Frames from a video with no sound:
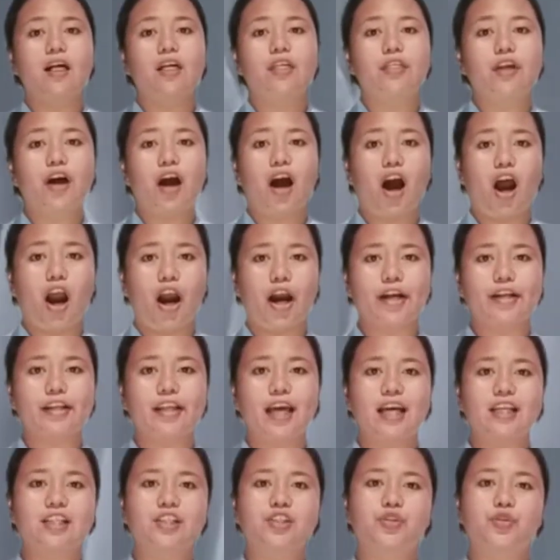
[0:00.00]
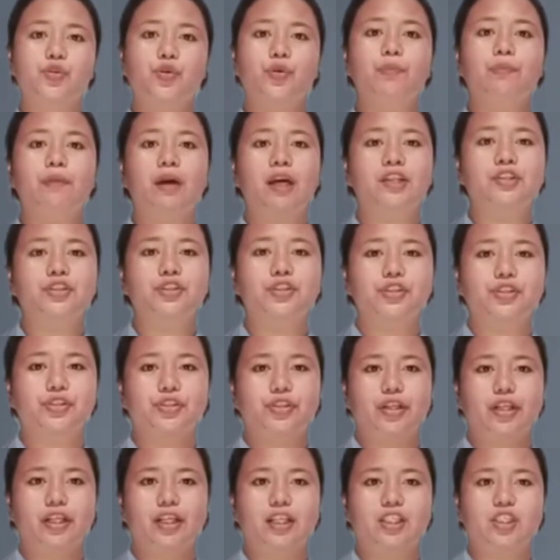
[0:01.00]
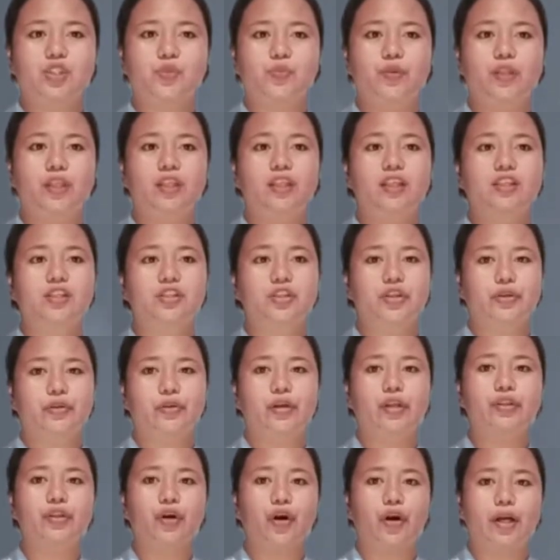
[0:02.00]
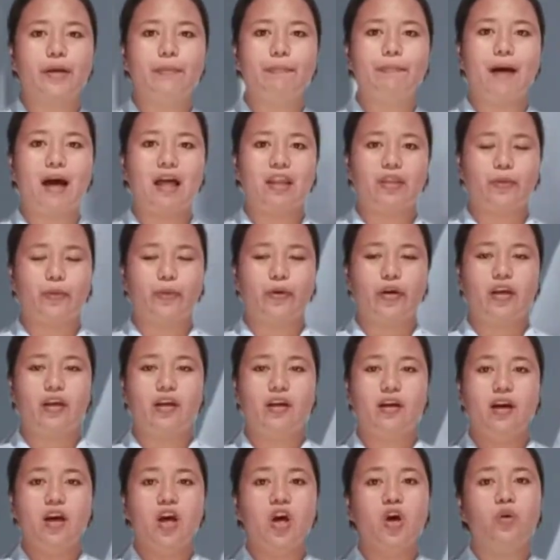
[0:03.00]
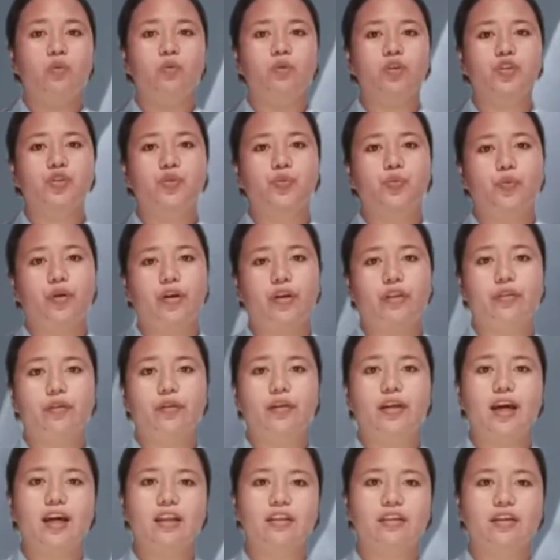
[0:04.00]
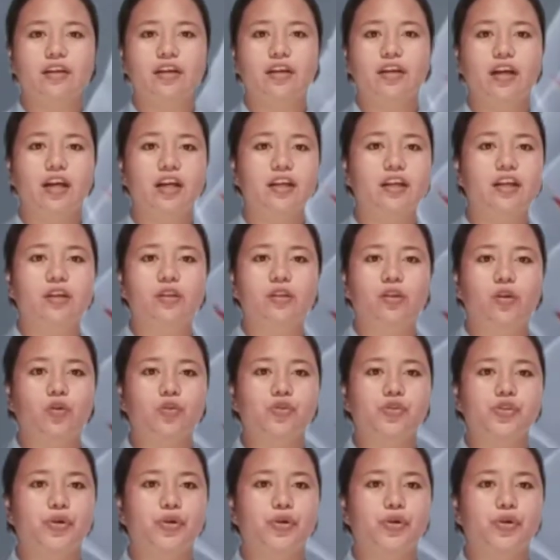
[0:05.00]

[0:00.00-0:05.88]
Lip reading: The heart has two major circuits within the circulatory pathway, which work together in a closed